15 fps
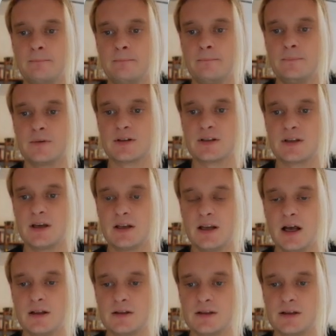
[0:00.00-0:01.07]
We're going to say
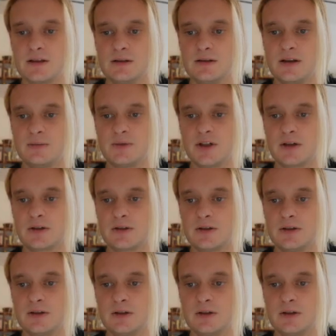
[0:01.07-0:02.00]
analysis subject.